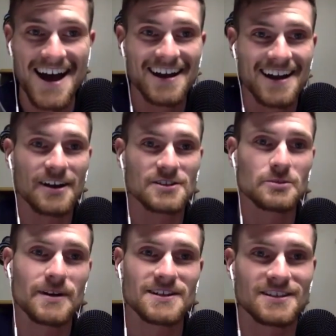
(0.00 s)
yeah. So
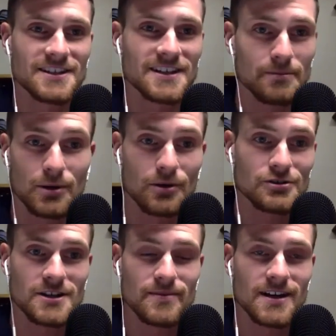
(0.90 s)
basically like a bulk
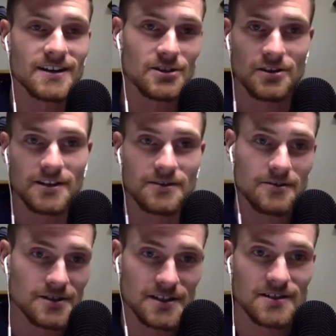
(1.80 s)
treatment, circulate through the
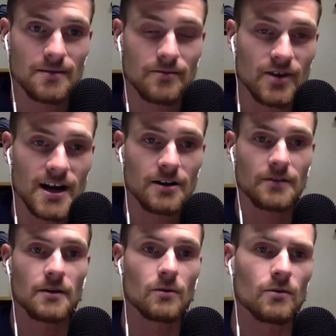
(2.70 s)
system, right? And
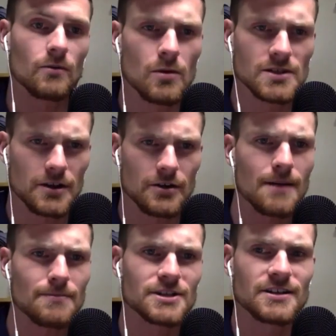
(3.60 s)
then what was the other
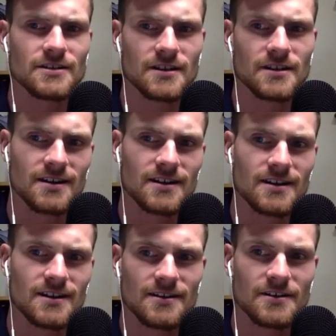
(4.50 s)
option?
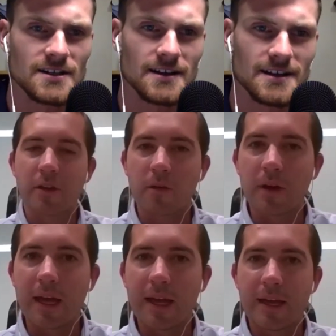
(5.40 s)
Right. so
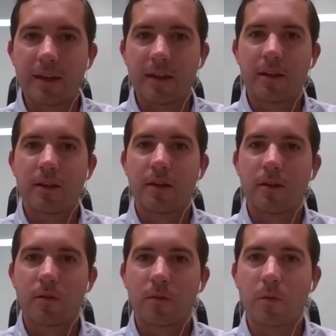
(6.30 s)
chemically inhibited.
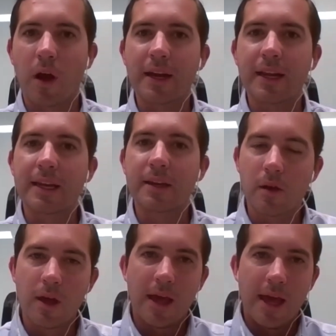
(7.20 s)
Right. And
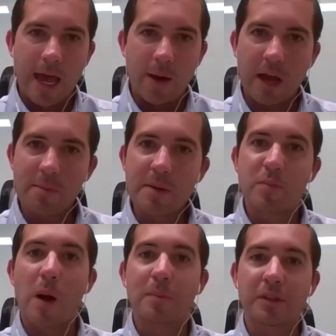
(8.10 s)
and when I mean
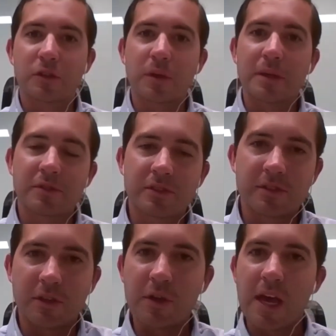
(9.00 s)
pumped in sweeps,
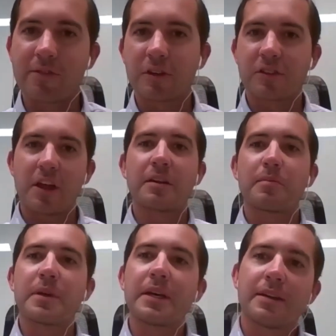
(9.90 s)
so you have your slugging
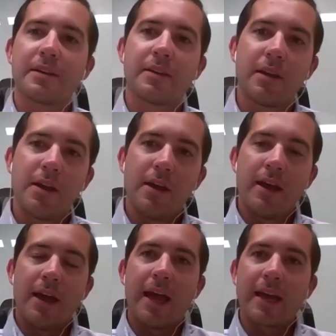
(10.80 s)
pit,
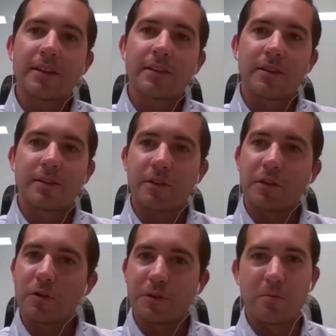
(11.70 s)
and so
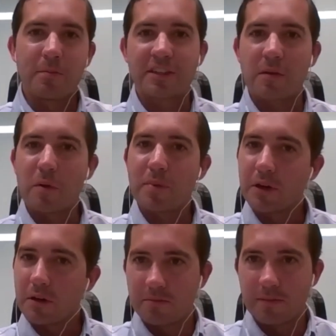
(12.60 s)
you'll you'll mix up a
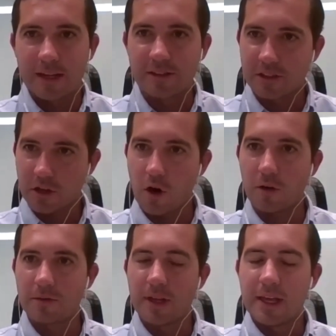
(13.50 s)
pill, as it's
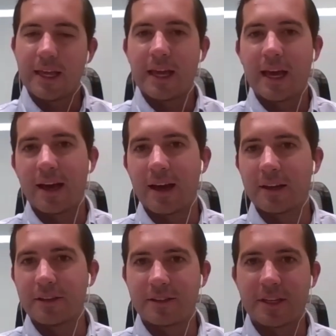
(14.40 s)
called.
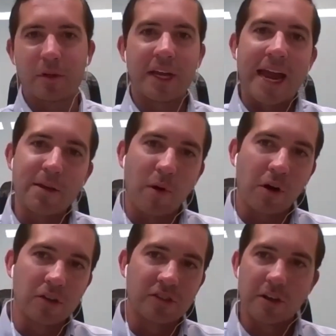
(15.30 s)
Uh, typically eighty
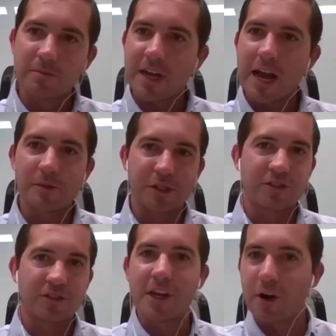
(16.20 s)
barrels, sometimes you'll
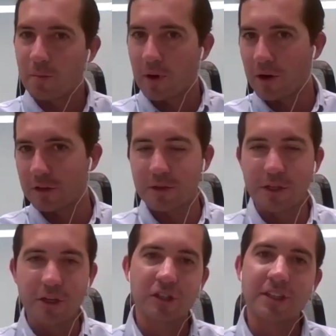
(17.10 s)
see one hundred barrels, but
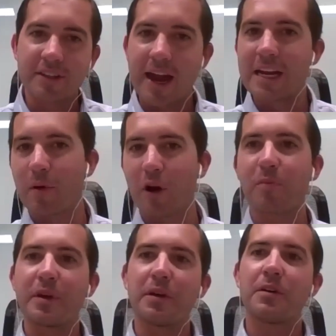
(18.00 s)
usually it's an eighty barrel
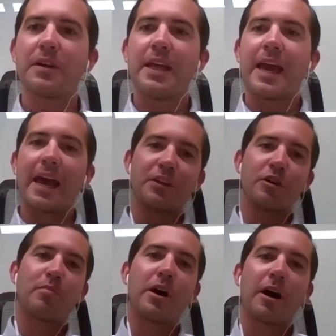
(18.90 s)
pill, and
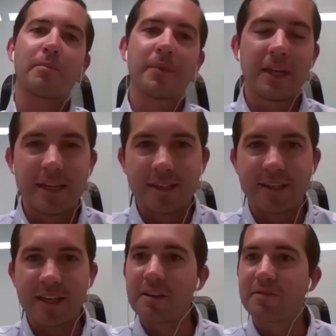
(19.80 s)
you'll pump
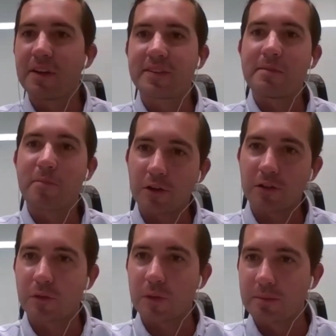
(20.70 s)
ten to fifteen barrel
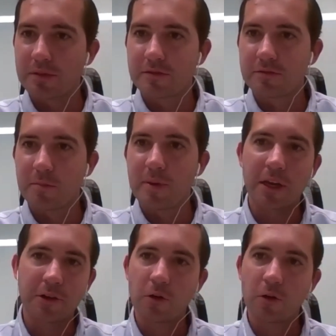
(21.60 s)
sweeps,
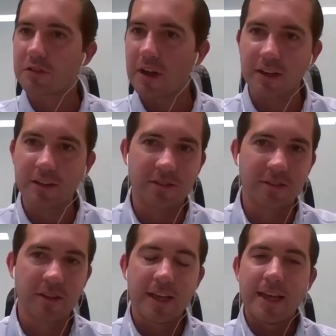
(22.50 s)
depending on your hole
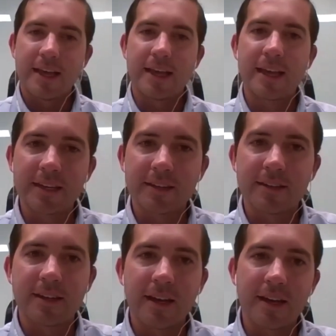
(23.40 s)
size. And
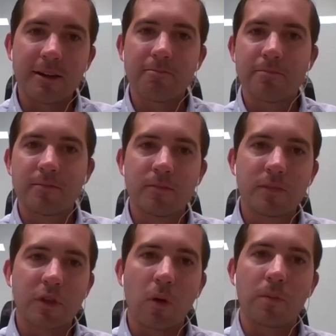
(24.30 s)
um,
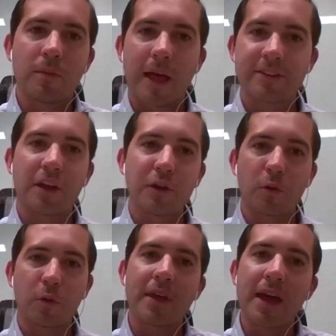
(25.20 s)
so that's how you'll
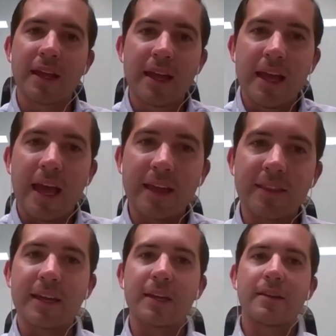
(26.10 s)
run that. And
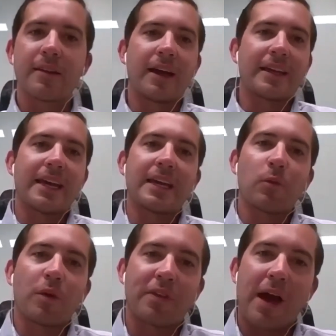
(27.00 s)
then again,
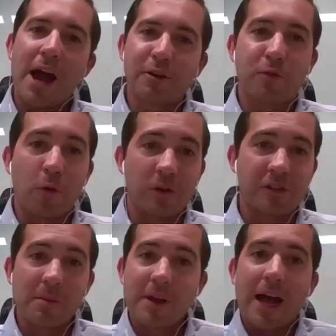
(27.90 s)
with the HydroForce,
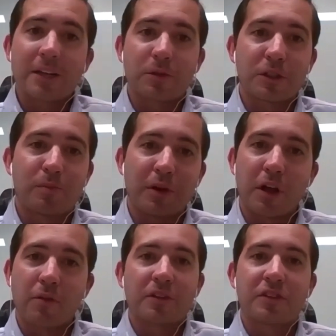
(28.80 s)
some guys will just put it
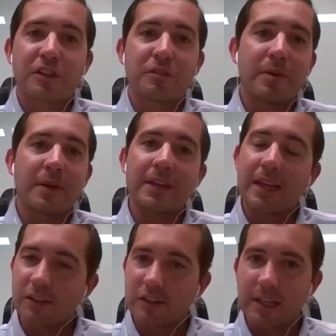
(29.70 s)
over the suction pit
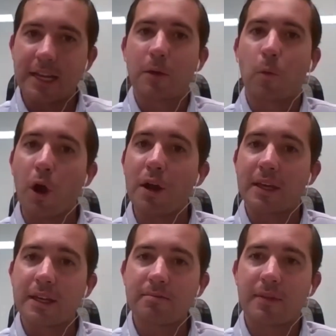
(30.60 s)
and just let it run
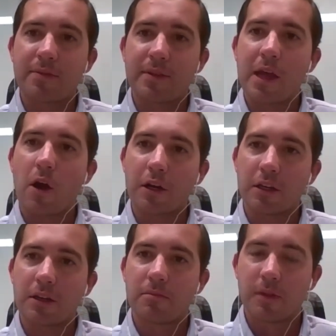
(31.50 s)
in if they are going
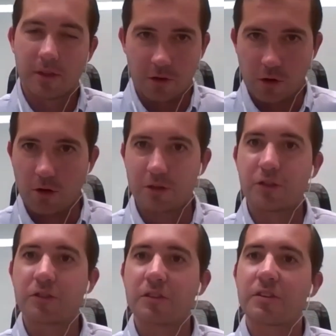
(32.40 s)
to so-called
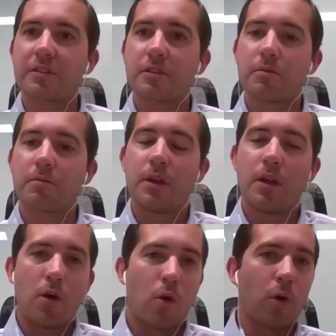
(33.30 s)
juice the system
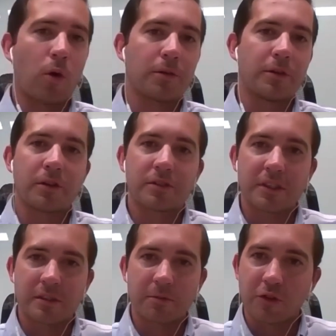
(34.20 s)
or do a
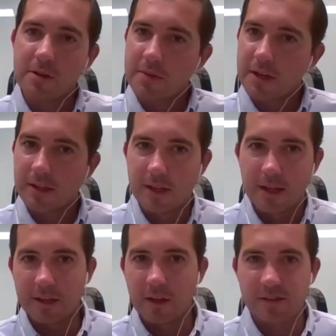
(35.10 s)
system treatment.
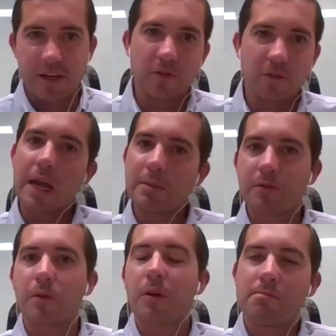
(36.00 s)
There's different names
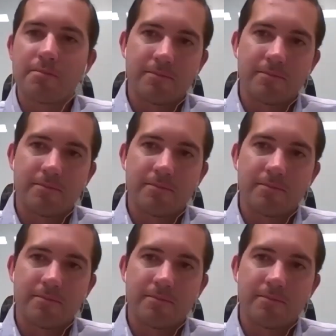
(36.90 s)
for it.